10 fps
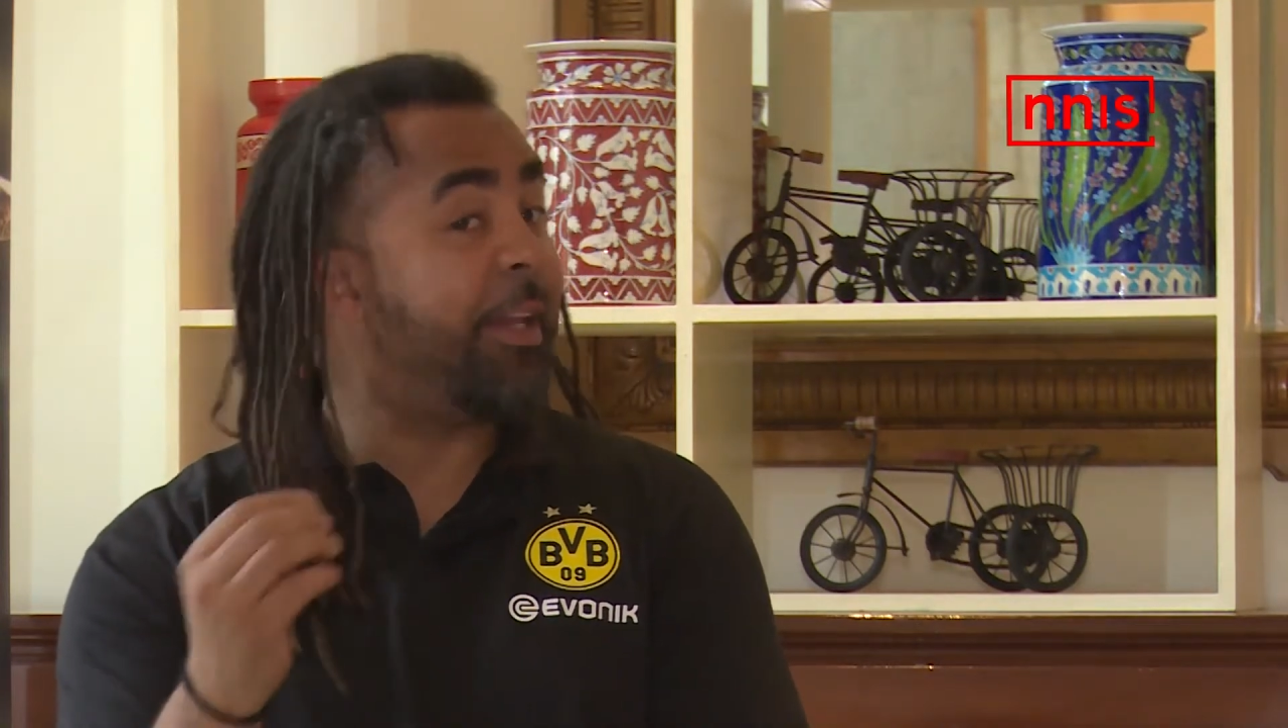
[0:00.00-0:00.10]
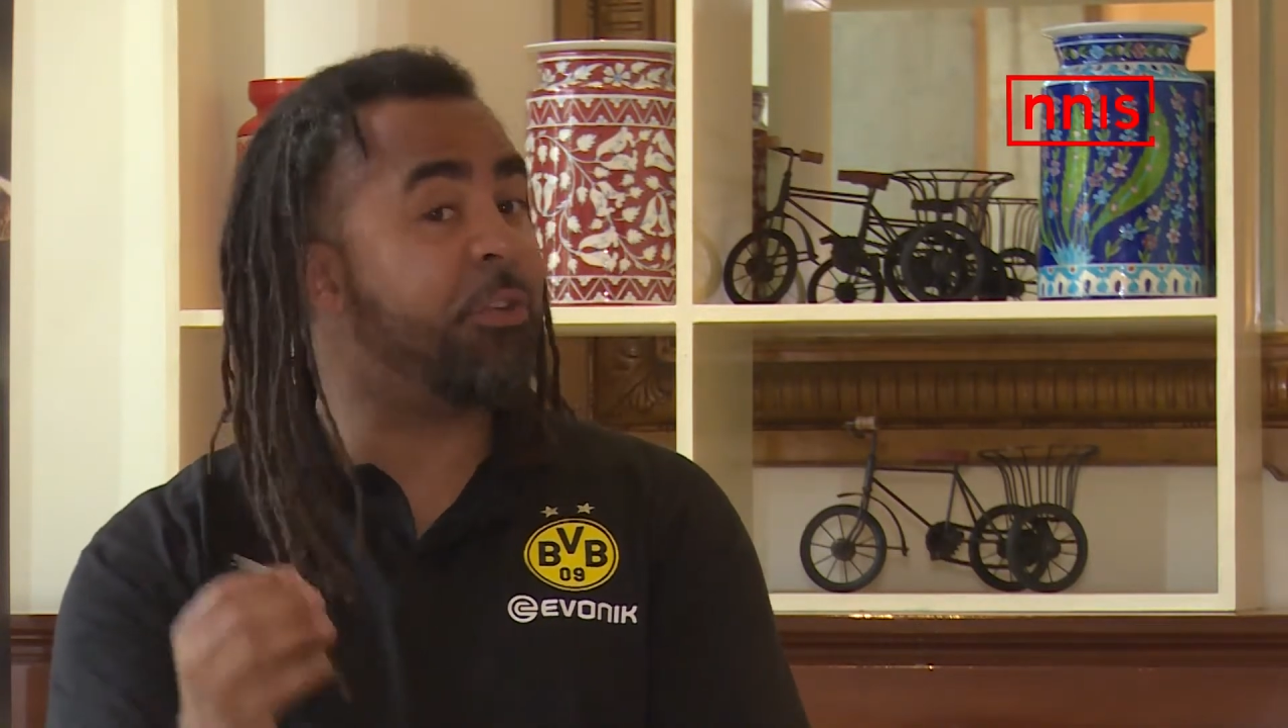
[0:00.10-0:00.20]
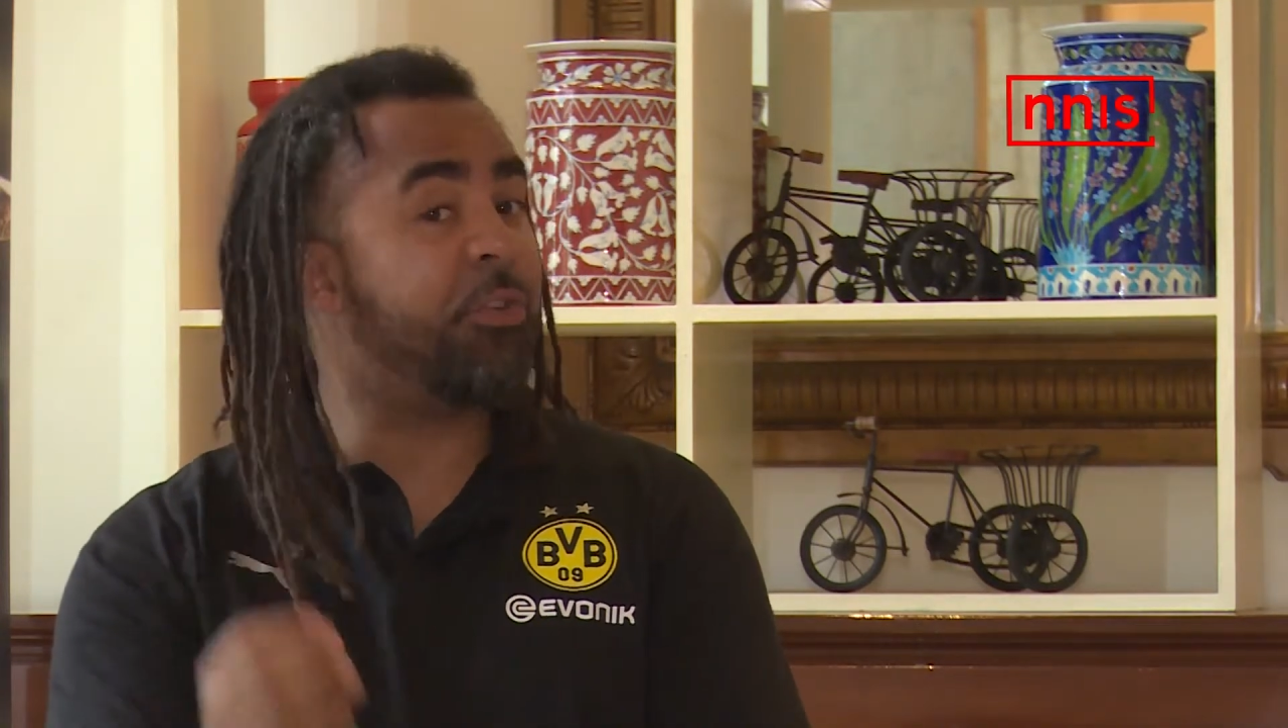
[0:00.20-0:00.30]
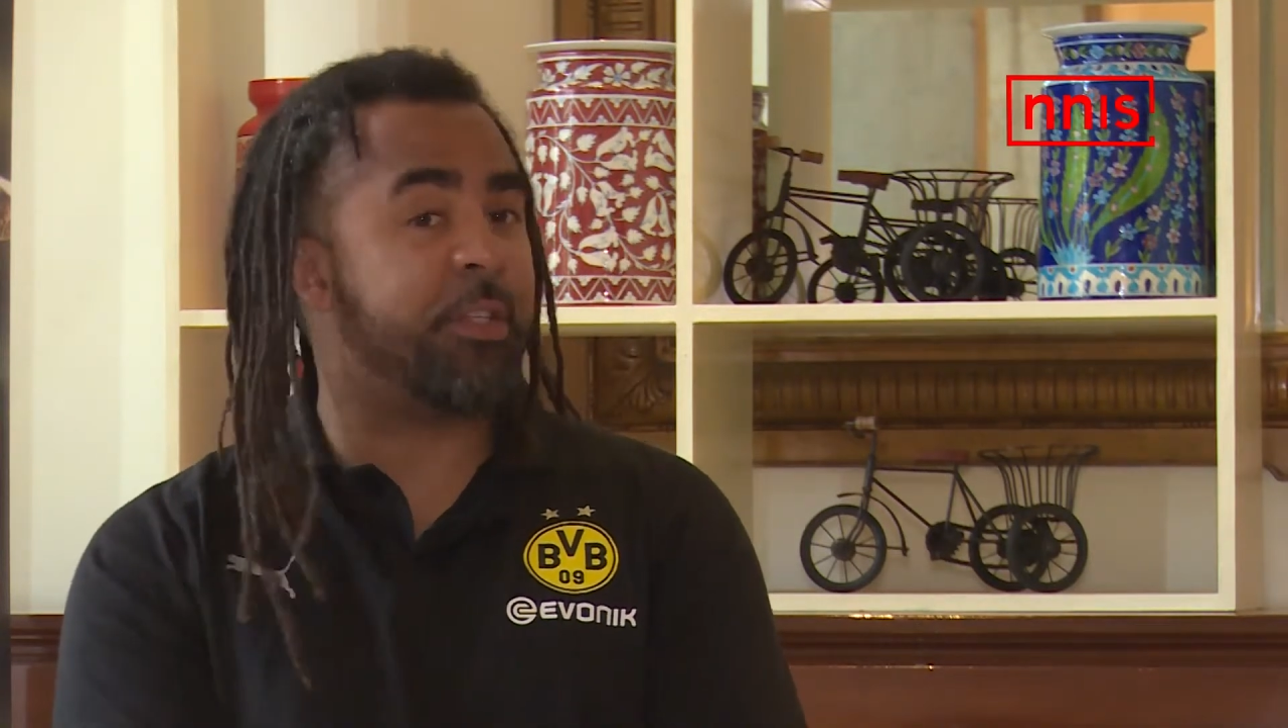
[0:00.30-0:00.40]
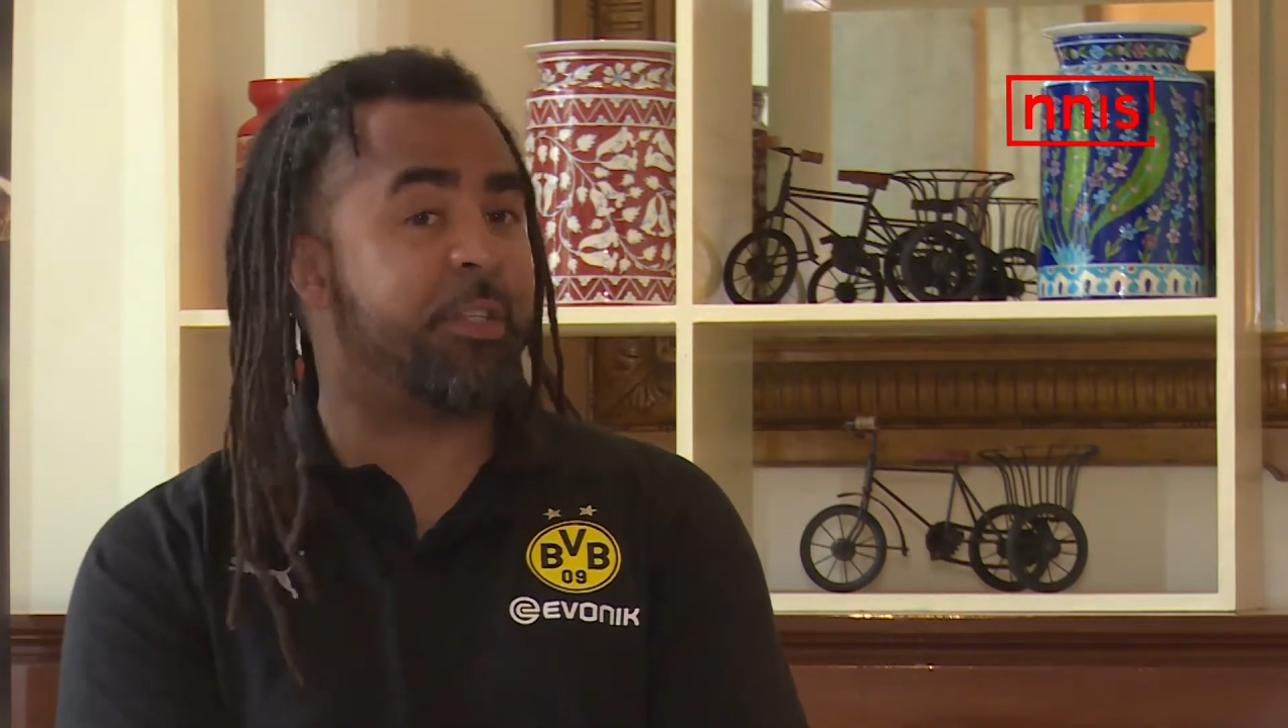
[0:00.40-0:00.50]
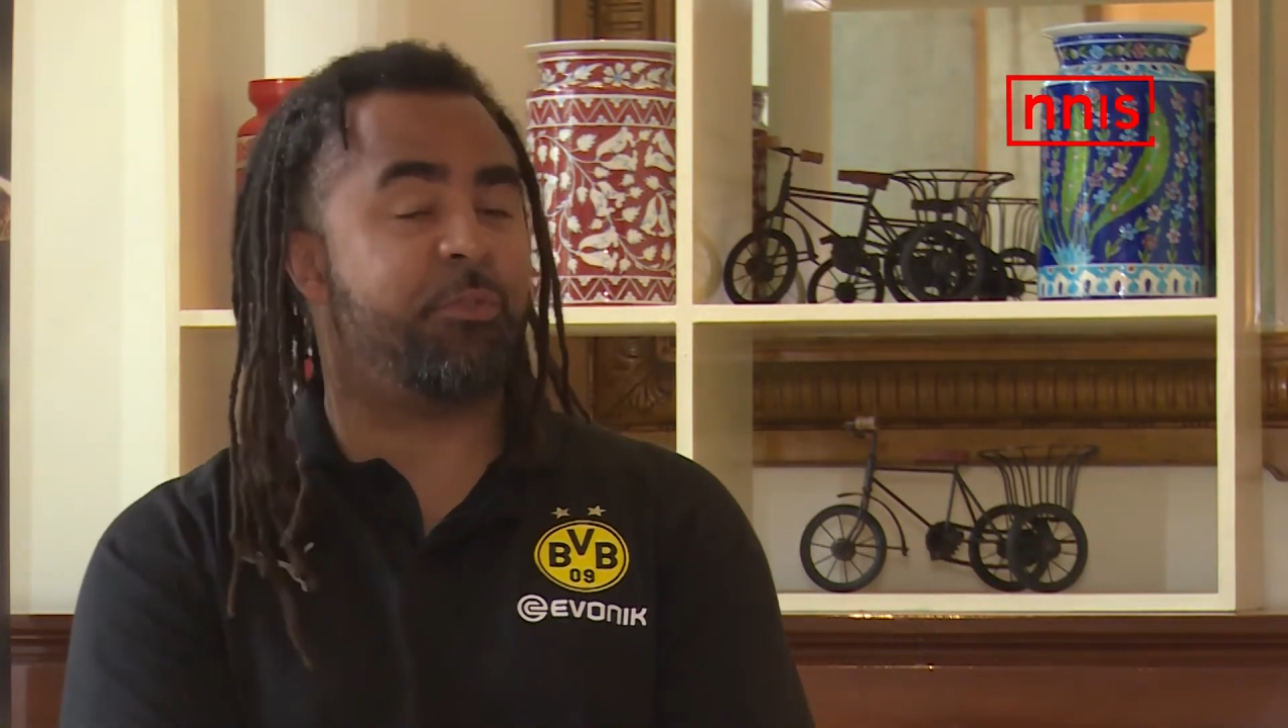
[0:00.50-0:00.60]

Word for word: interest